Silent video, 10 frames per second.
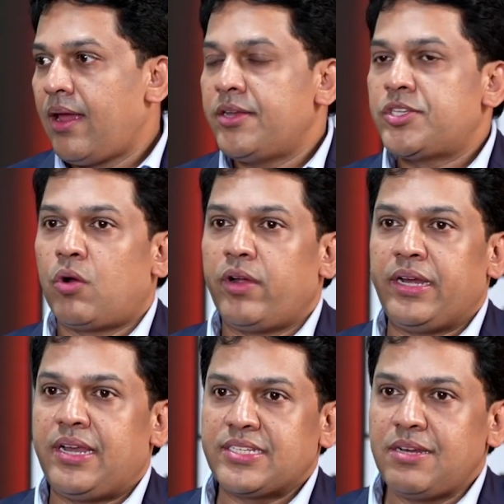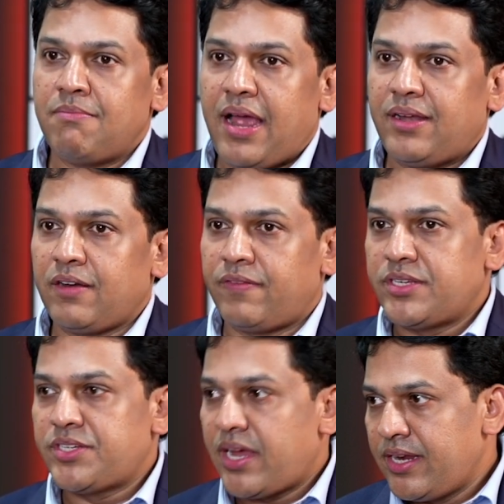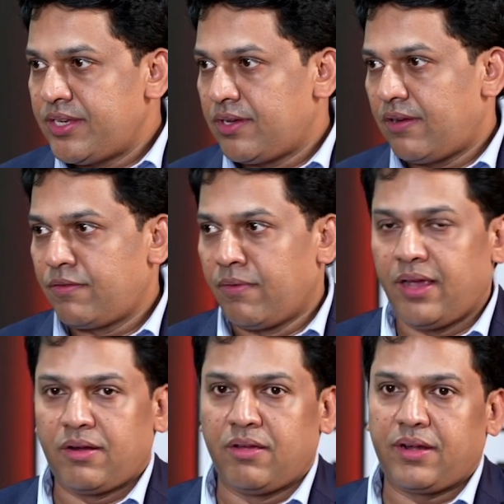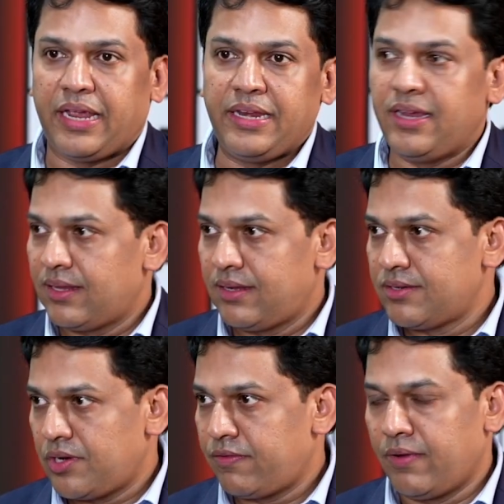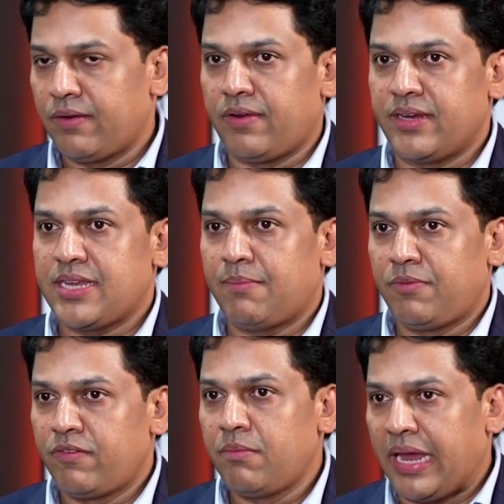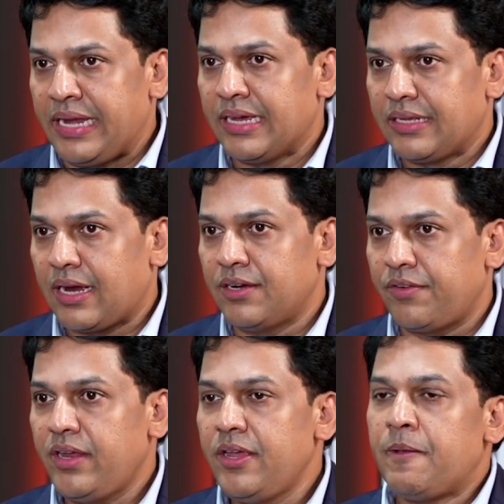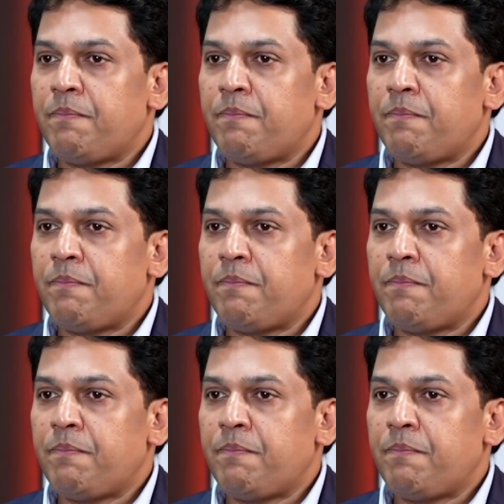So it doesn't matter if it's a Chinese software or any other software, for example, from any other country.